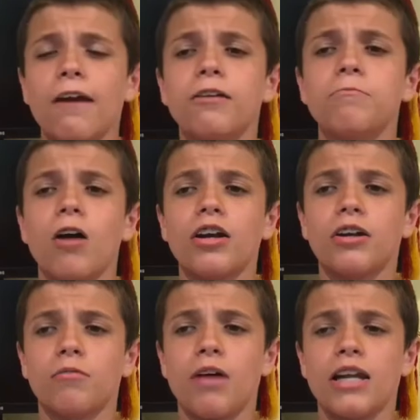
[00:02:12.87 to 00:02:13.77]
Harry, Ron, and
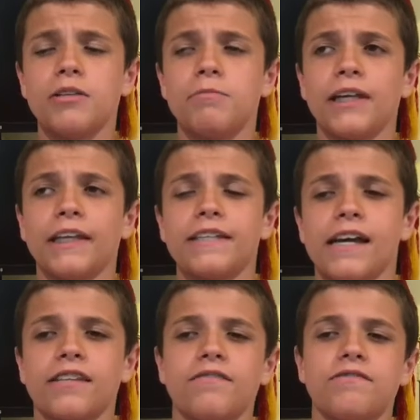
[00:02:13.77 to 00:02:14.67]
Hermione being
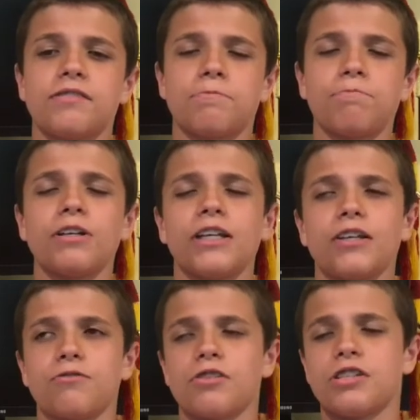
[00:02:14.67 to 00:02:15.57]
detectives is a pretty
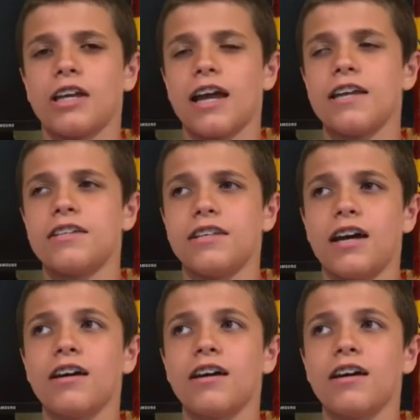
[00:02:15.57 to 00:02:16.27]
interesting idea.